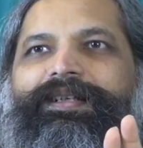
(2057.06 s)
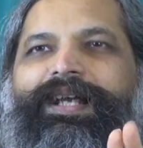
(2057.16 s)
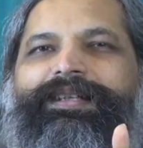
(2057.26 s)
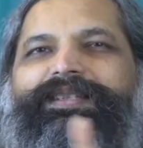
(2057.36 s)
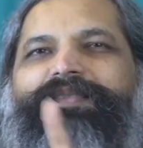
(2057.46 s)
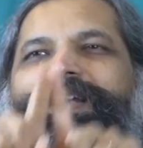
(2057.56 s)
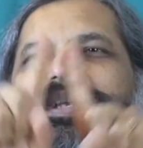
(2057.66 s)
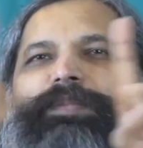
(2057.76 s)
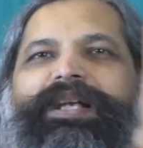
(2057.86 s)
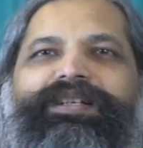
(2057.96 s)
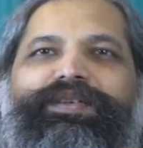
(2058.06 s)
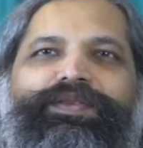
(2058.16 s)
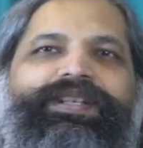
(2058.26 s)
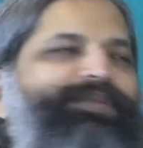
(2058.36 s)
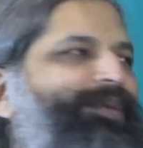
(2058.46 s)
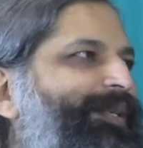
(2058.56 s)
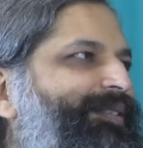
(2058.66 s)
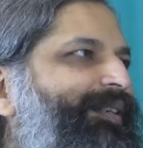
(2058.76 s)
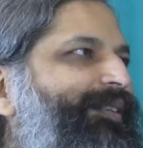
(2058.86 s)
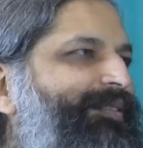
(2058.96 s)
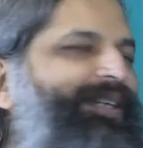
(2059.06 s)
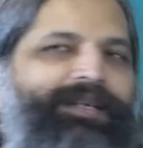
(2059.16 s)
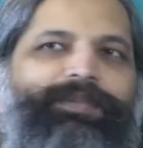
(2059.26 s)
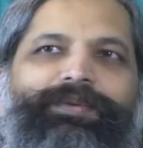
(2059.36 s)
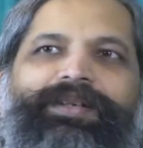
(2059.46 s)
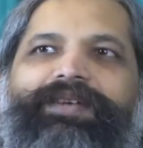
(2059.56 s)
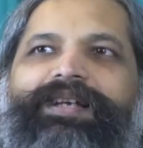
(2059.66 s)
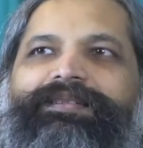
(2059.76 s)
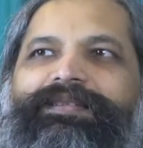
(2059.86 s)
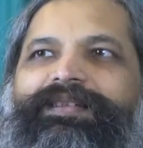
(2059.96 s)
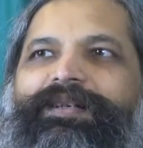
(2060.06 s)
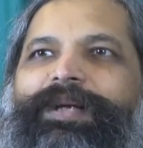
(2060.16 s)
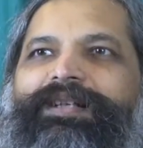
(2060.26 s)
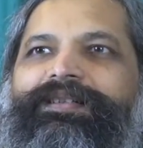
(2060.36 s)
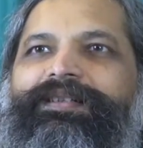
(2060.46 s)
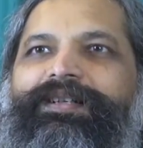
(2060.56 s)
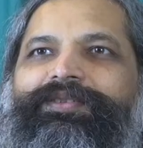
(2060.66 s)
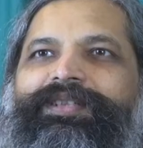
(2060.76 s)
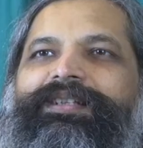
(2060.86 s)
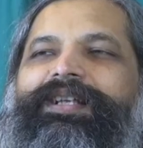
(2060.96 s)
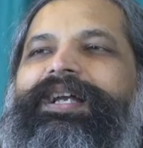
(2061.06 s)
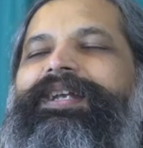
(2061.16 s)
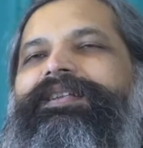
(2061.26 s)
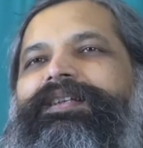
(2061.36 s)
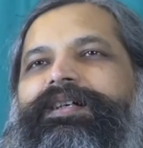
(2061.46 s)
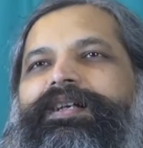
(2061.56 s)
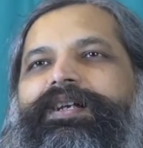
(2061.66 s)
And there's a very big difference we must understand between viruses and bacteria. You see, again, in the